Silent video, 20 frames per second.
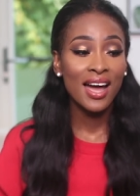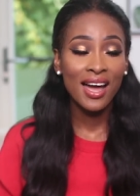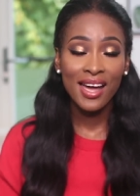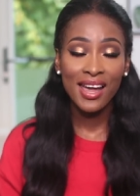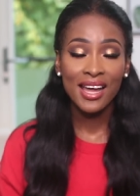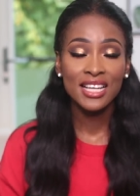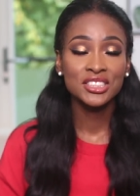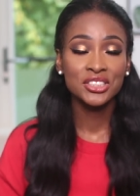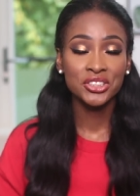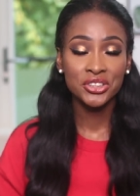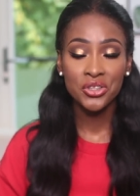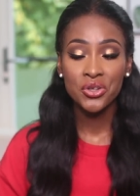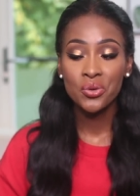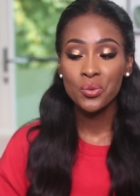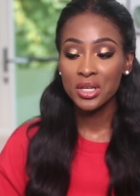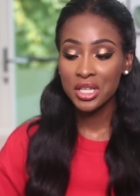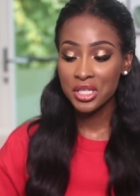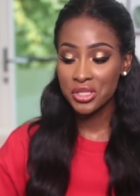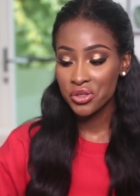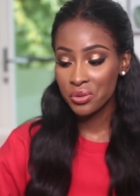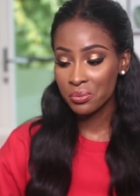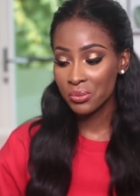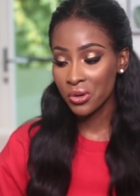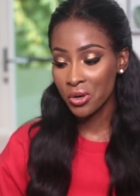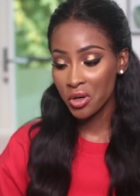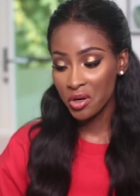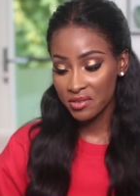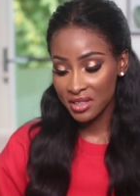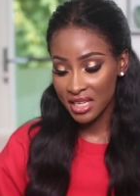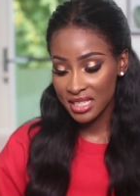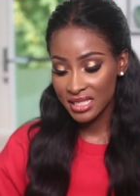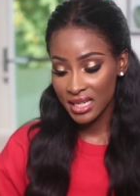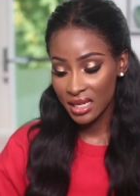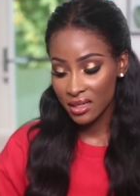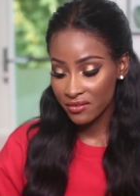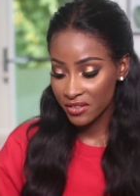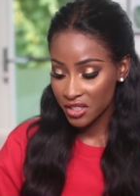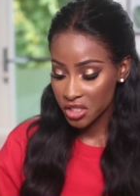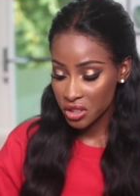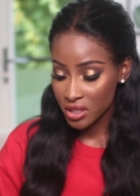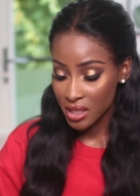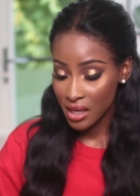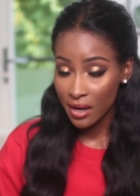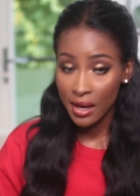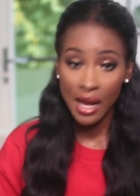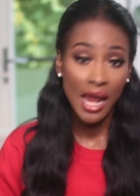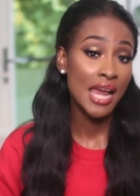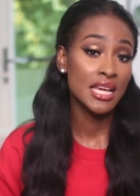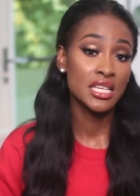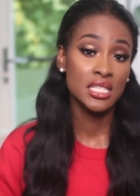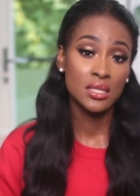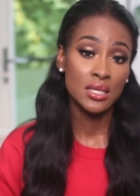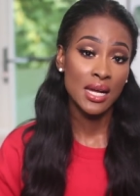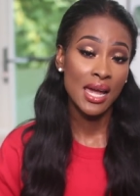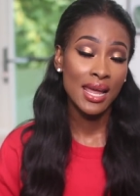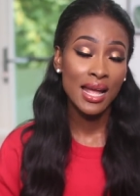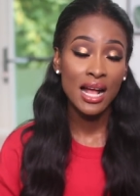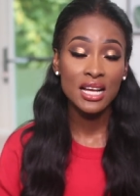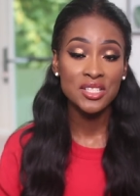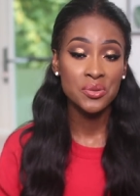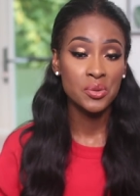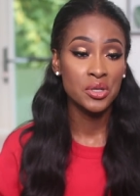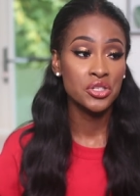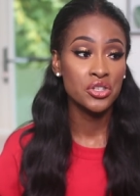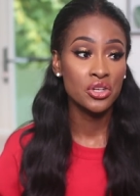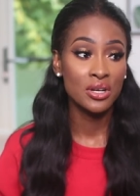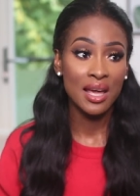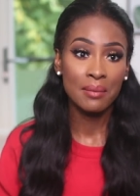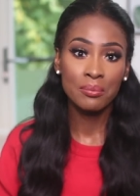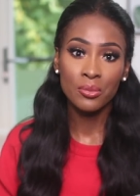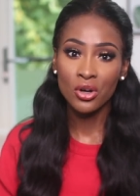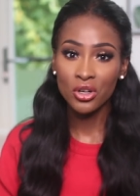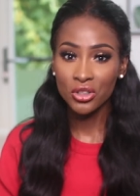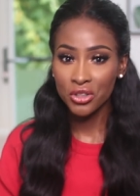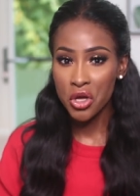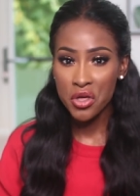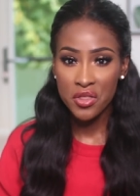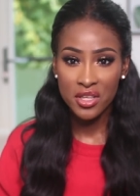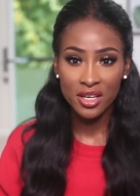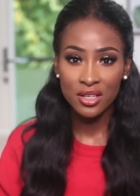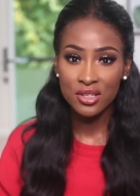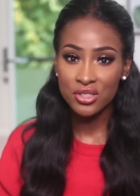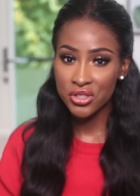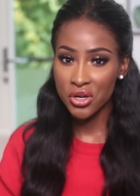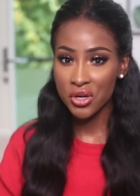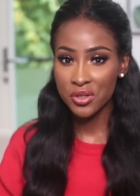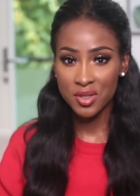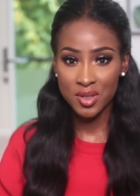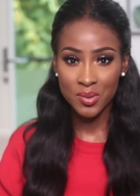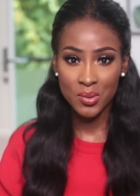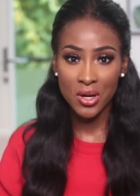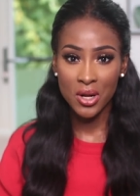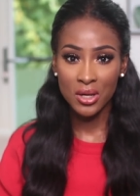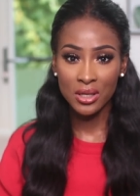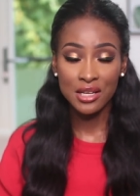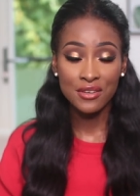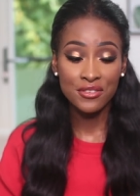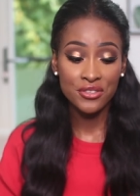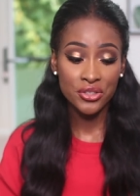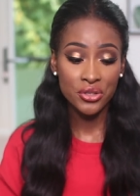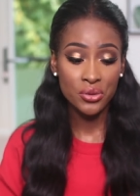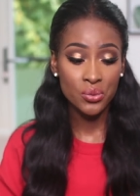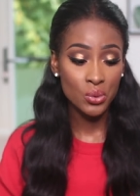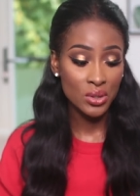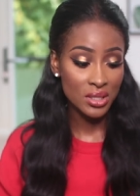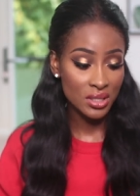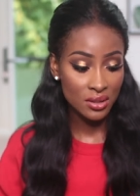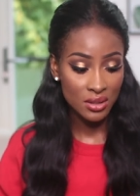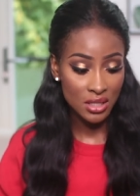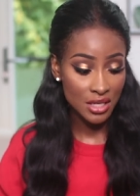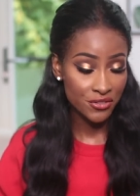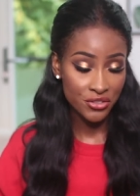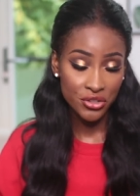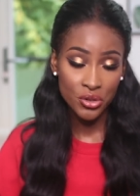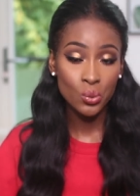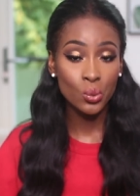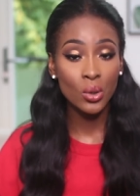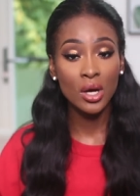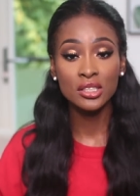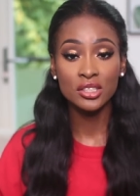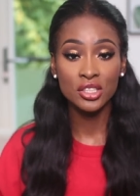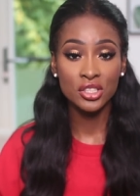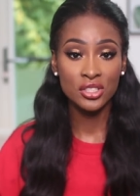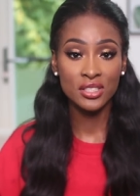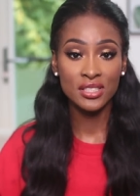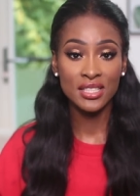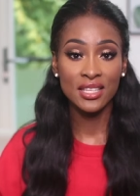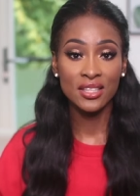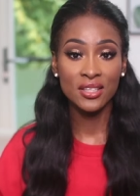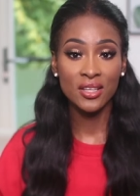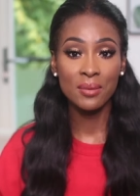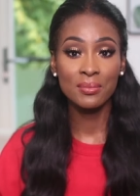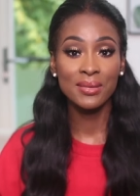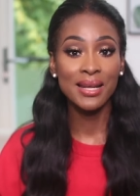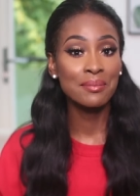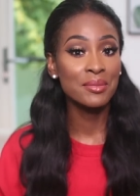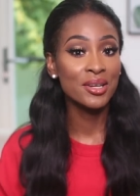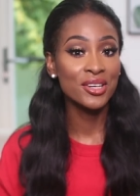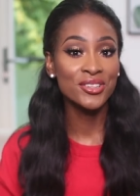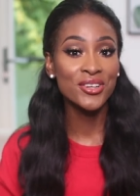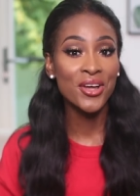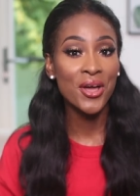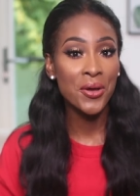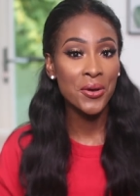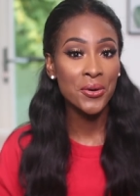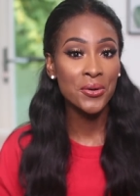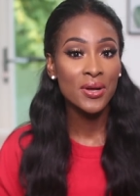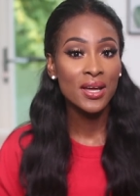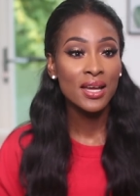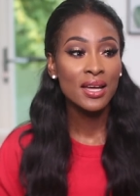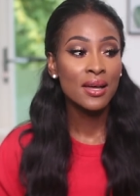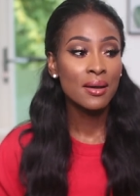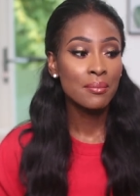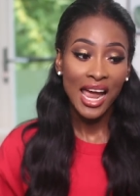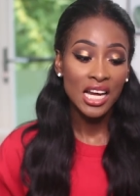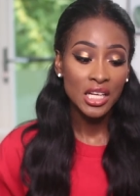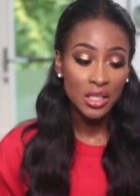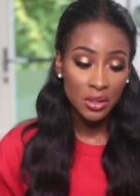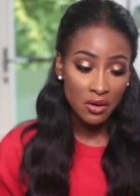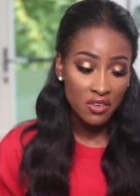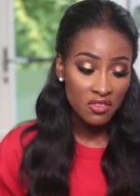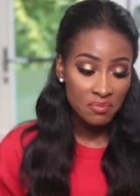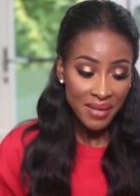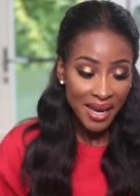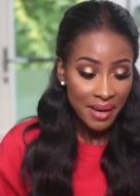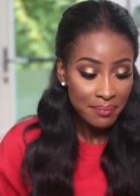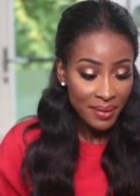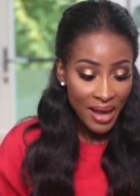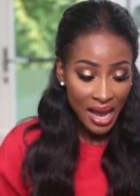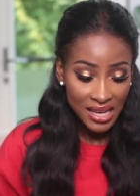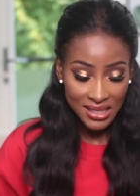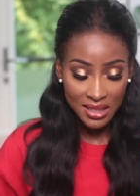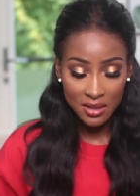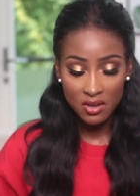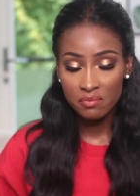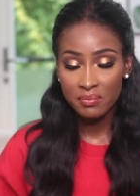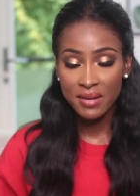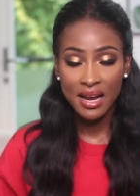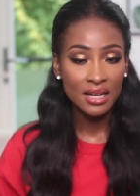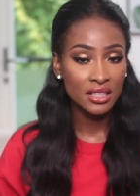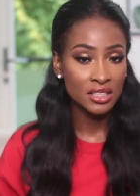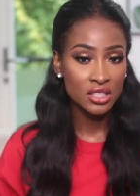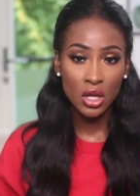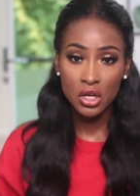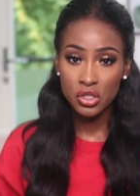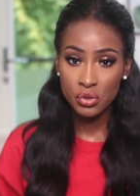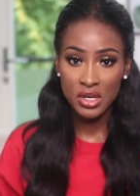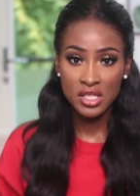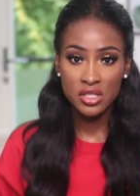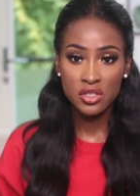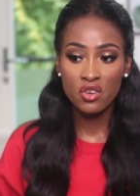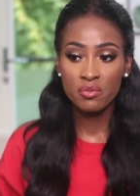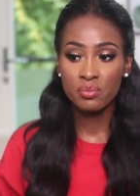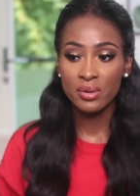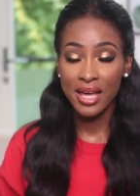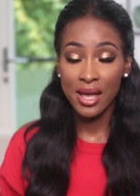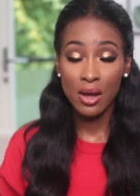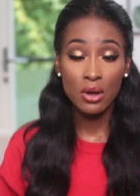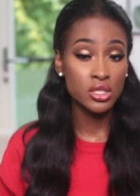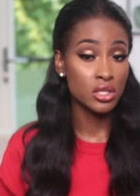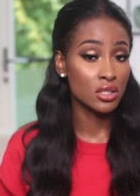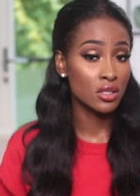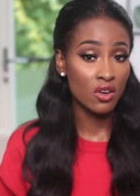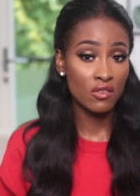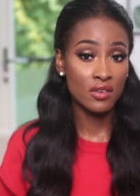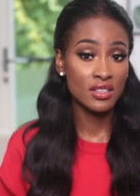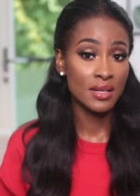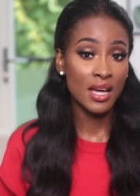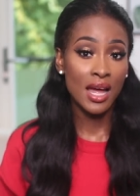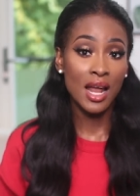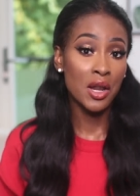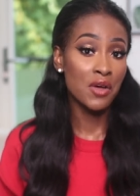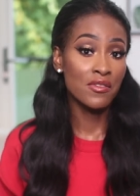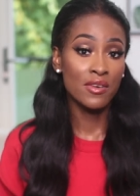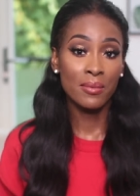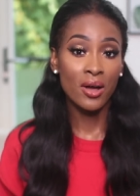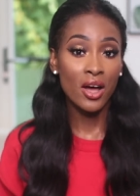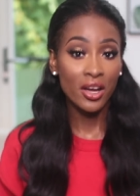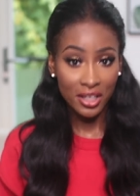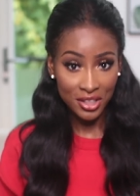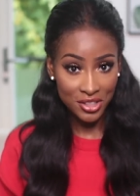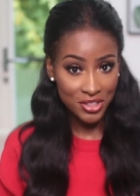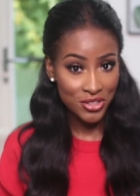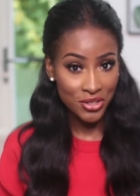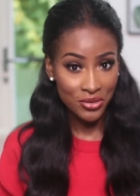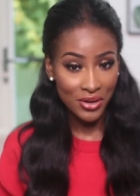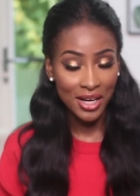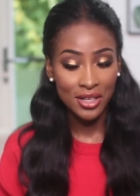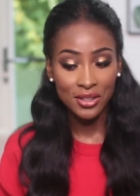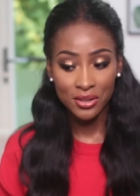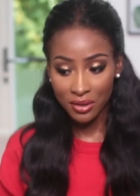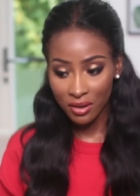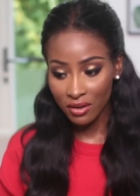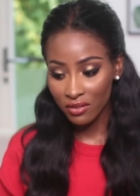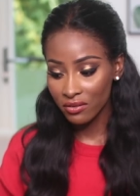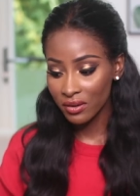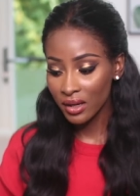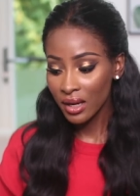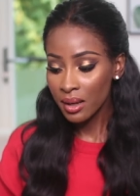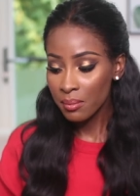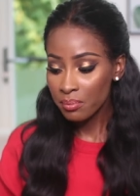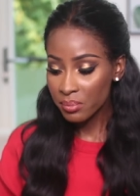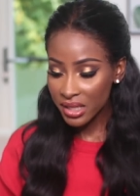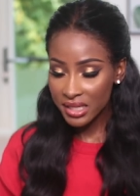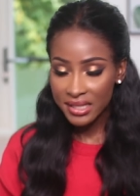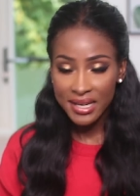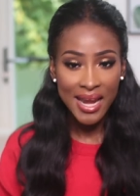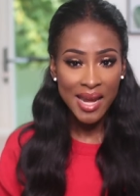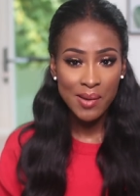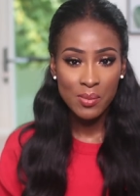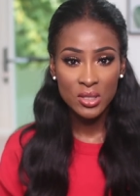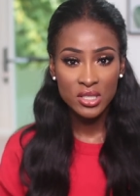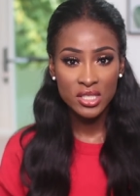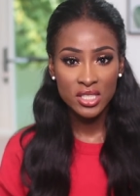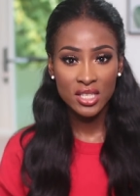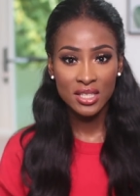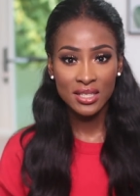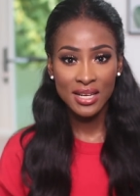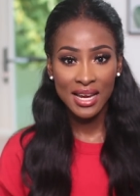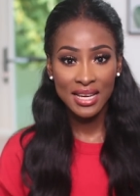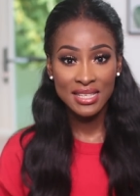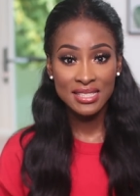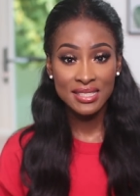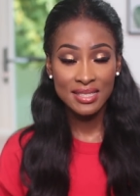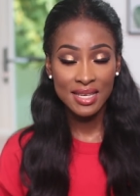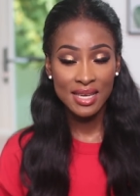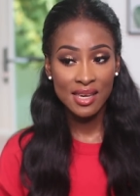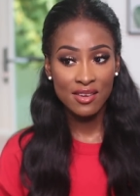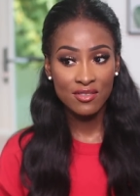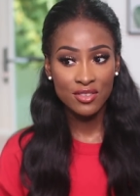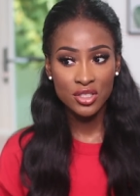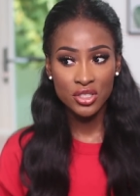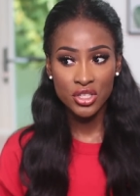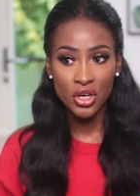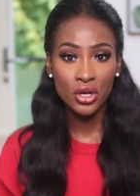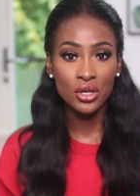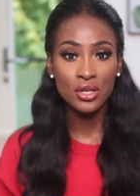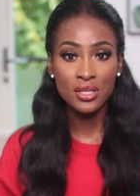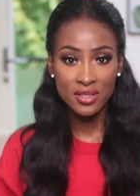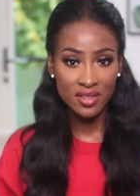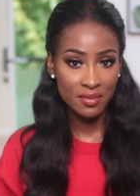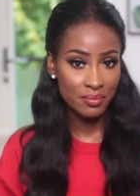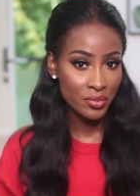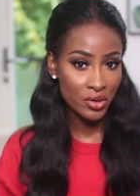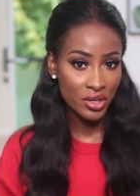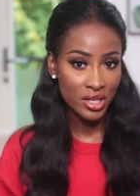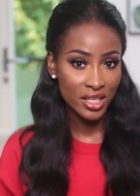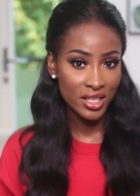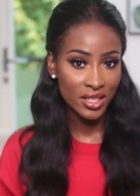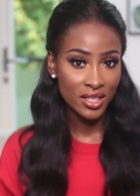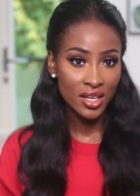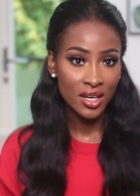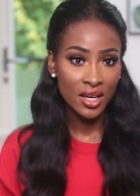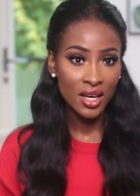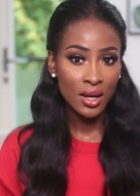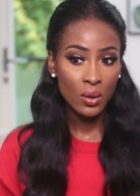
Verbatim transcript: I do want to do more of these kind of videos. I, I, I actually want to do like more clothing and shoes as well. If you would, if you want to see them, let me know. I love my bags. I love my luxury stuff, but I also love, I love a bargain too. I love being able to like save tons of money